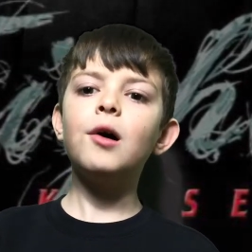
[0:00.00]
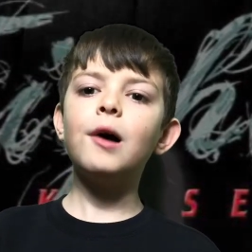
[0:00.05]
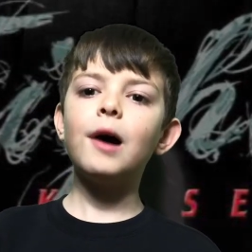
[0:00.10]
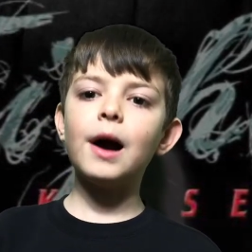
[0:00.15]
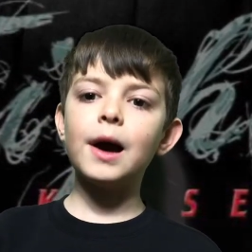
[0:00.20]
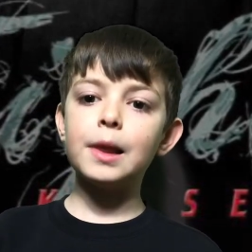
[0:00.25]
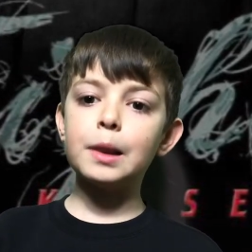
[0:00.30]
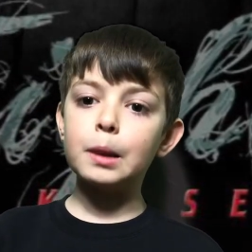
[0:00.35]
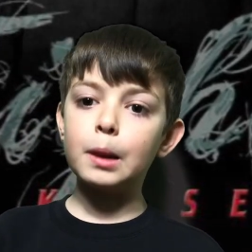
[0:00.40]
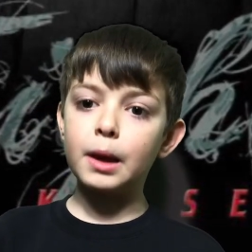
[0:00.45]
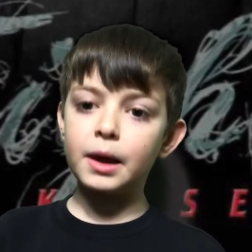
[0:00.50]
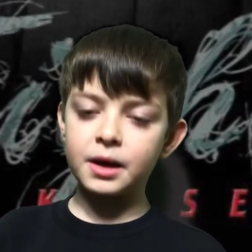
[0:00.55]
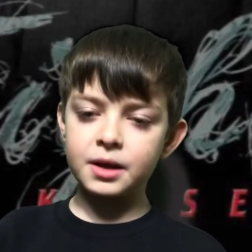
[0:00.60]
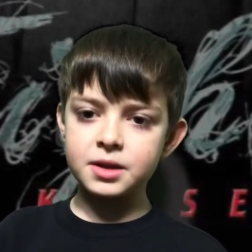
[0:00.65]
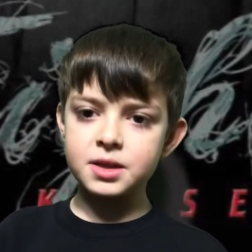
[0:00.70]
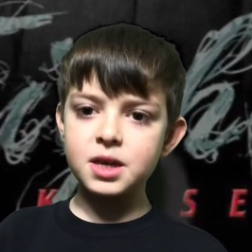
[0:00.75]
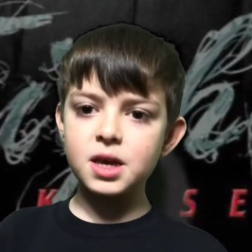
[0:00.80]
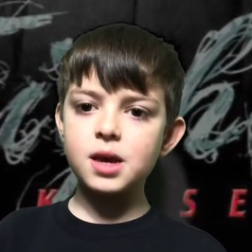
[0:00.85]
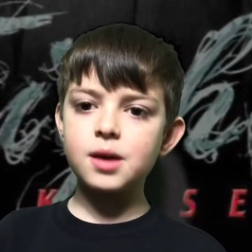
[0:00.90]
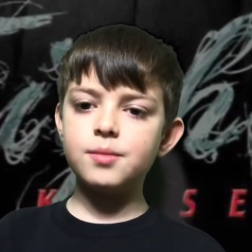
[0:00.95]
I
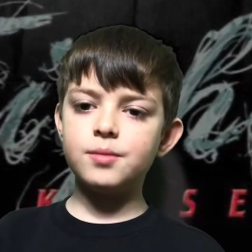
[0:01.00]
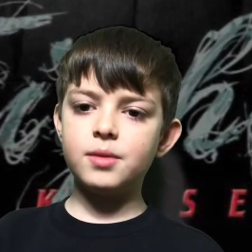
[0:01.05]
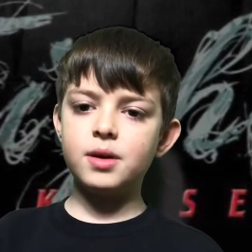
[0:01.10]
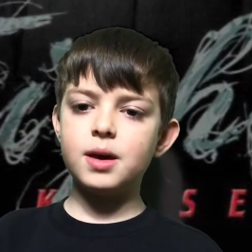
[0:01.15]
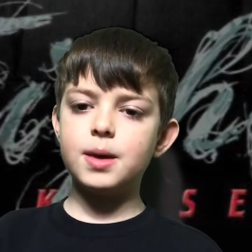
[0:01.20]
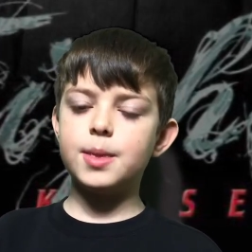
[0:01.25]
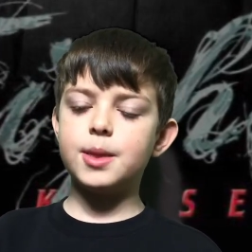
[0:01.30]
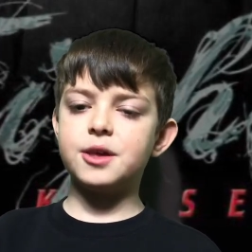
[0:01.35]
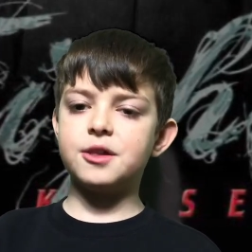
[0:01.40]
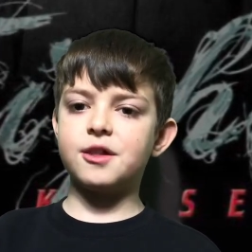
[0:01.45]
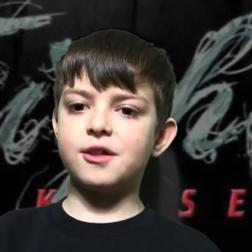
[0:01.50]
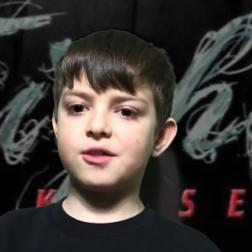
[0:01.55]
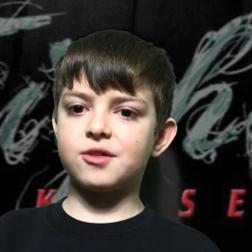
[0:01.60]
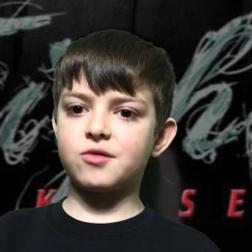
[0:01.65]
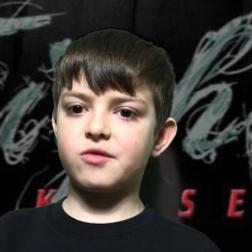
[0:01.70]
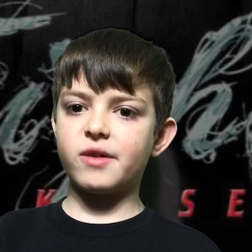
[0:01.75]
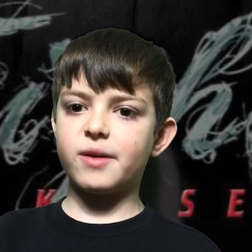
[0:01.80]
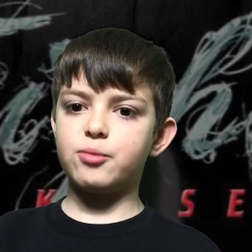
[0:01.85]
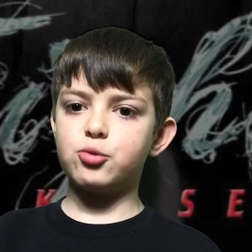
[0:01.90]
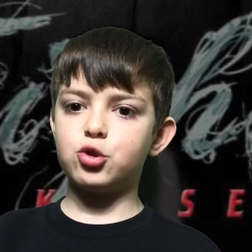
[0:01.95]
linked him in the
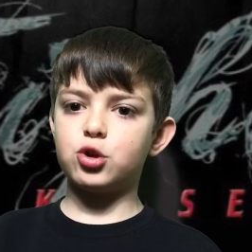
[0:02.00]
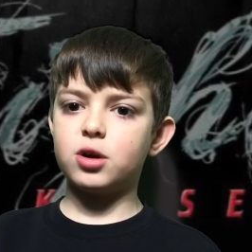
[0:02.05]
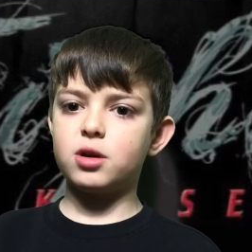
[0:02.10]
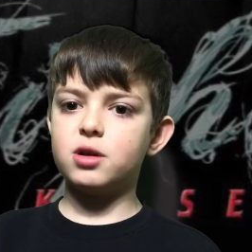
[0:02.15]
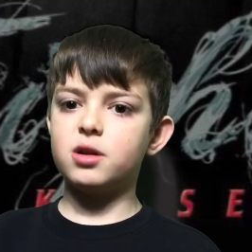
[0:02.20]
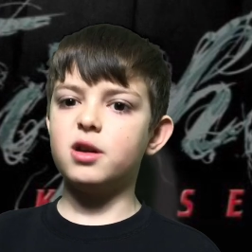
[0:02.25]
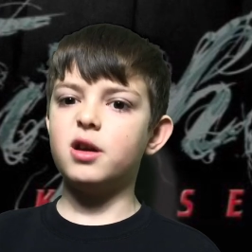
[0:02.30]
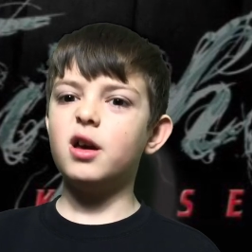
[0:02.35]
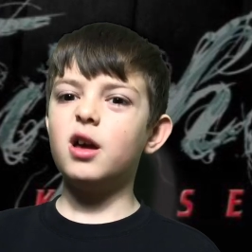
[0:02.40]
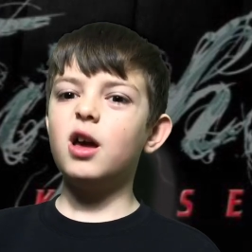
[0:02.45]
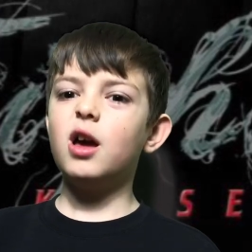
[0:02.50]
description